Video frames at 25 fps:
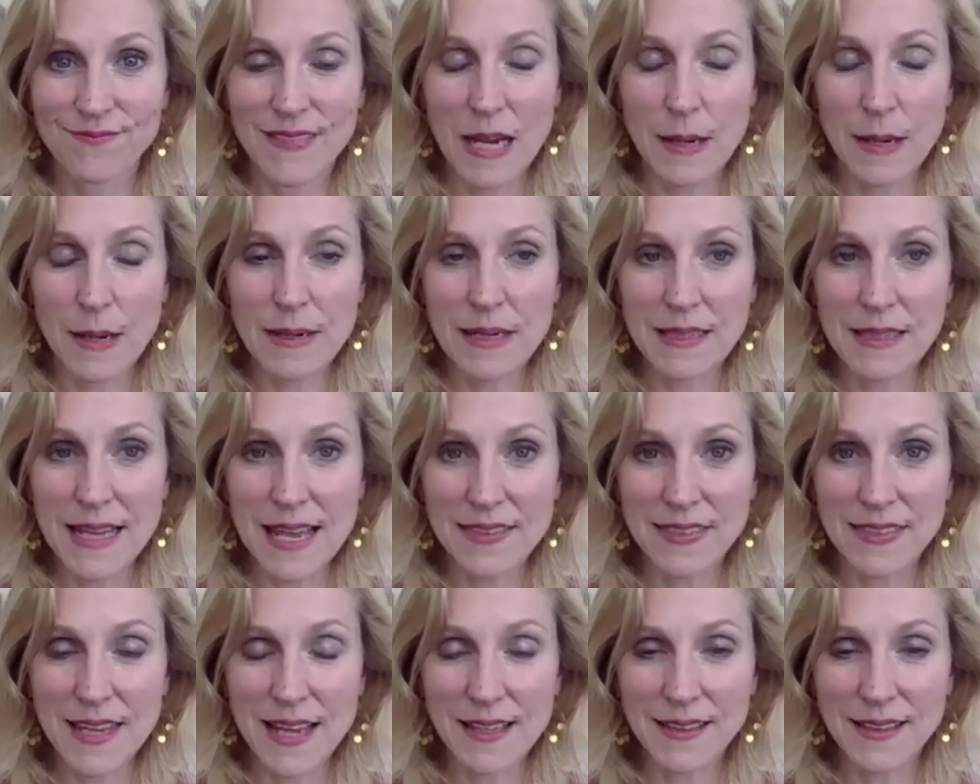I'm going to
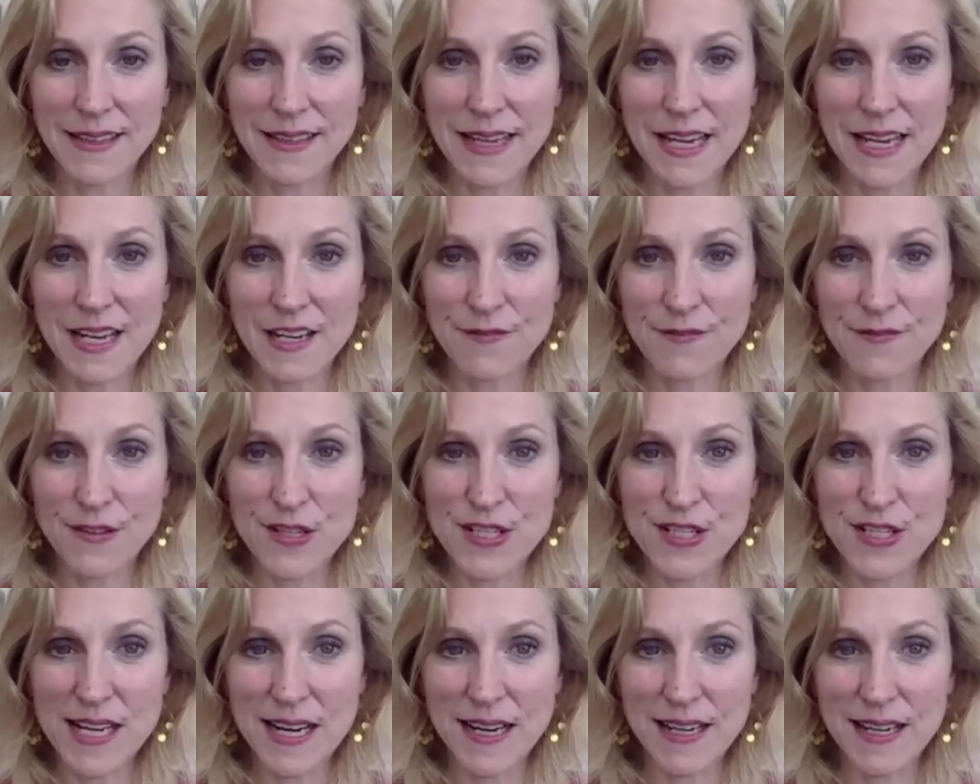let that land for a
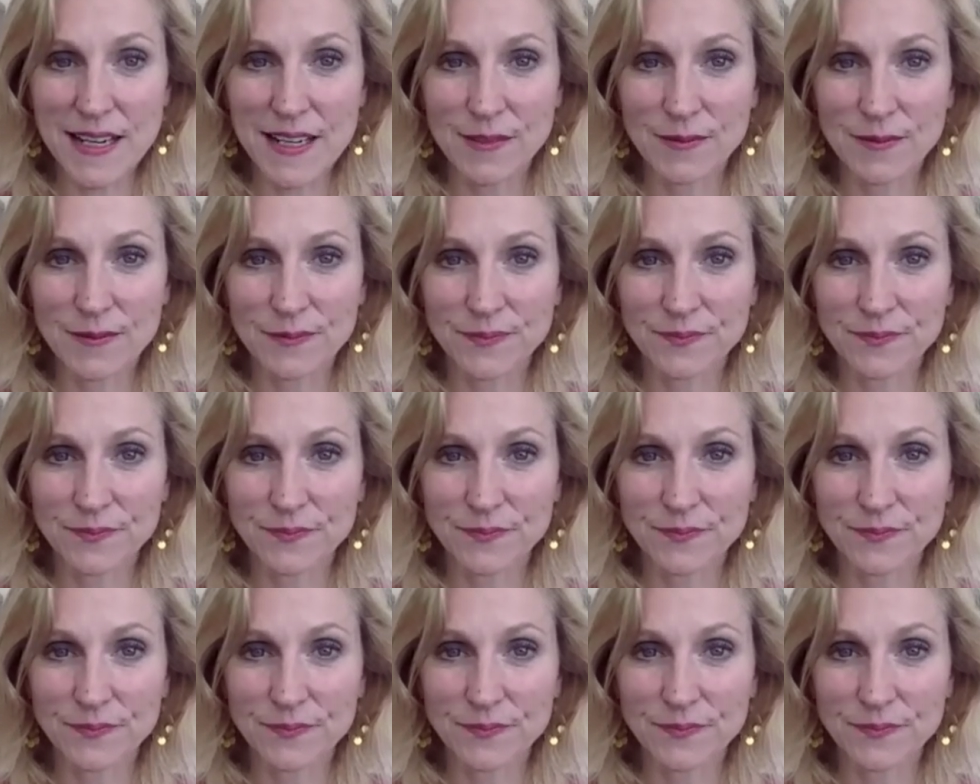second.